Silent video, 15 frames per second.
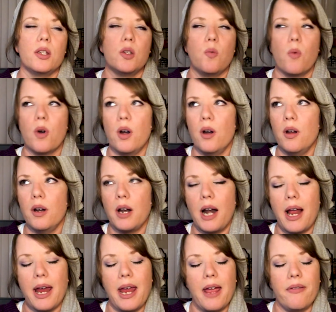word, and I
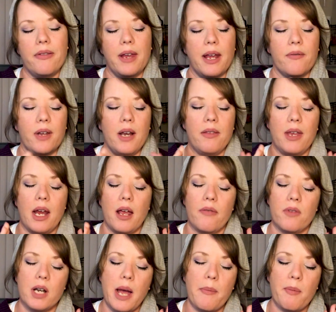can't think of anything at
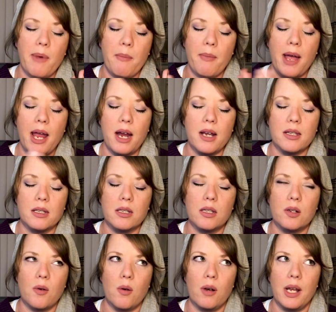the top of my mind because this is
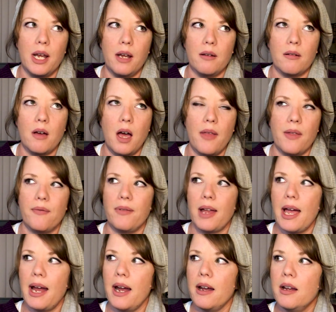totally on the
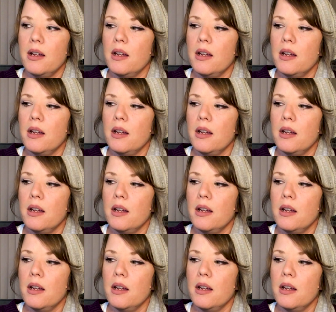fly.